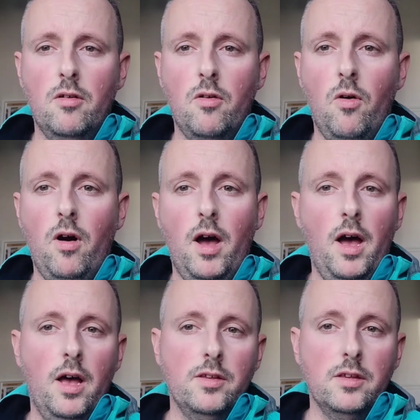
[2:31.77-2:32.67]
got
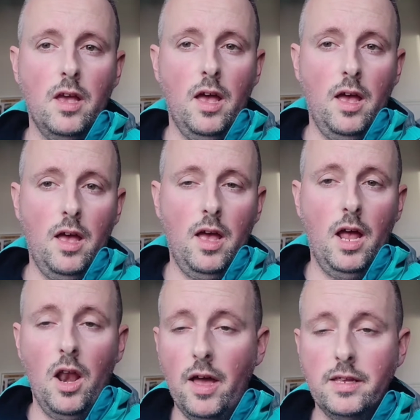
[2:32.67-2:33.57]
a
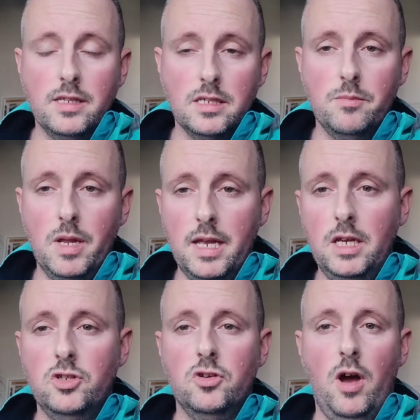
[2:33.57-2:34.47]
light
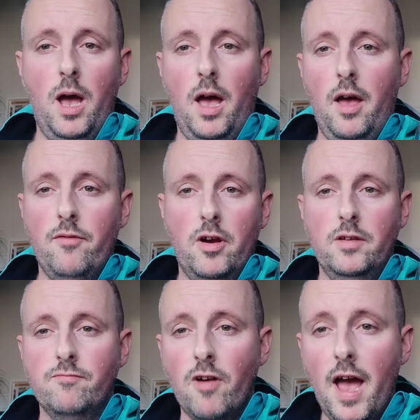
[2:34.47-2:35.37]
disability, she's got a
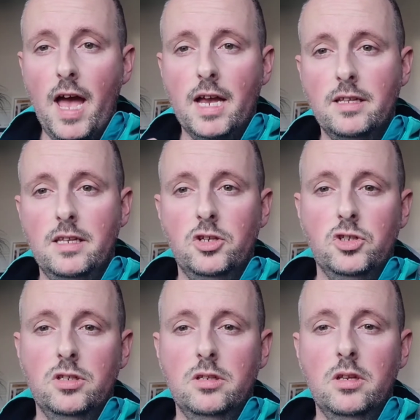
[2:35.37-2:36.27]
very rare
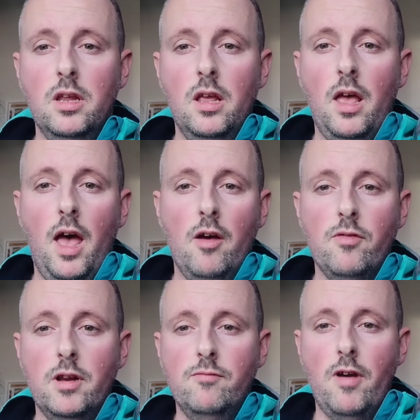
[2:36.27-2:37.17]
condition, a
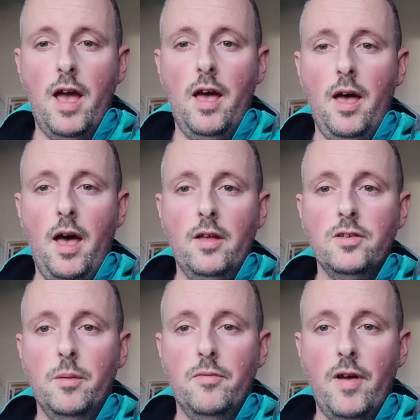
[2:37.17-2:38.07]
really rare
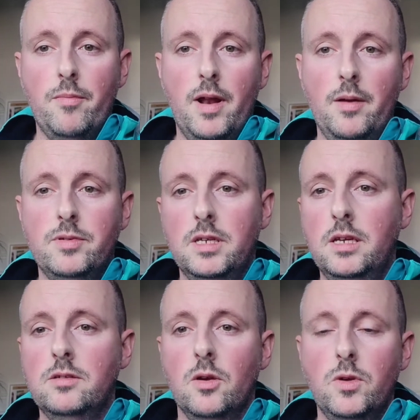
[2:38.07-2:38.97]
type of
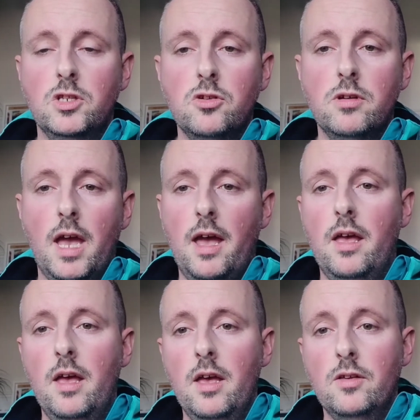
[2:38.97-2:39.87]
epilepsy. So we do
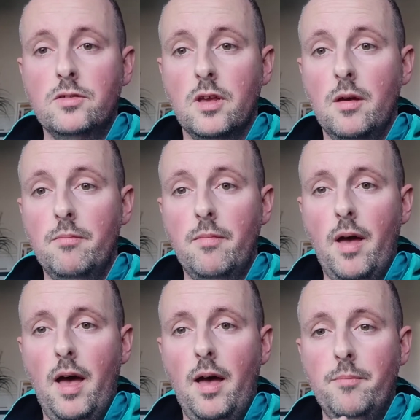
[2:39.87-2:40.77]
get some
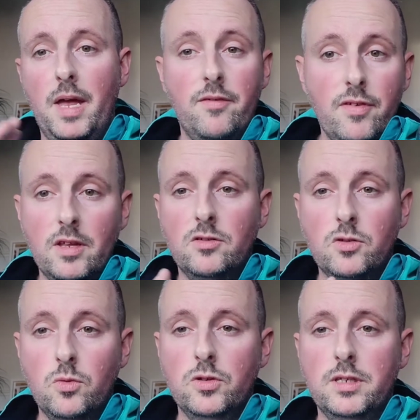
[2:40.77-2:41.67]
benefit
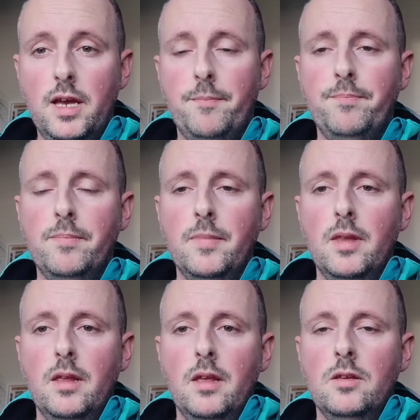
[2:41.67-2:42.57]
towards that.
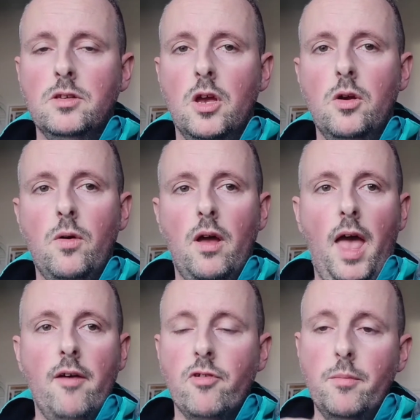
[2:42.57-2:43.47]
So
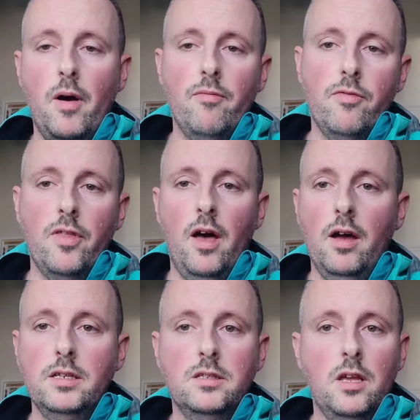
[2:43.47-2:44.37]
every month
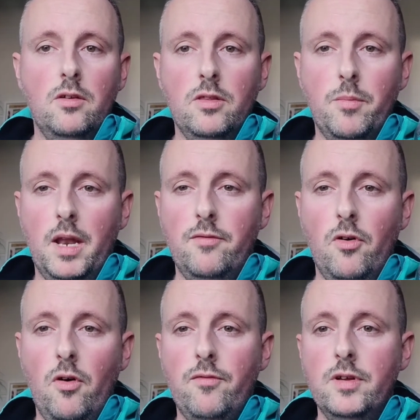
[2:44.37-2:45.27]
I tell the
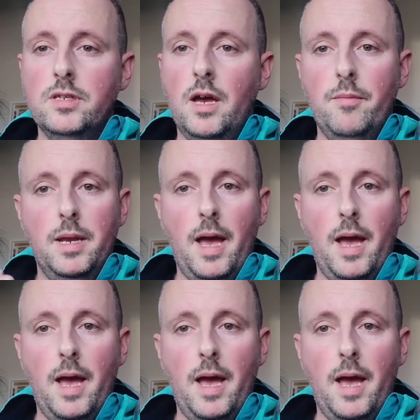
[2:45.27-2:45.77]
benefit office how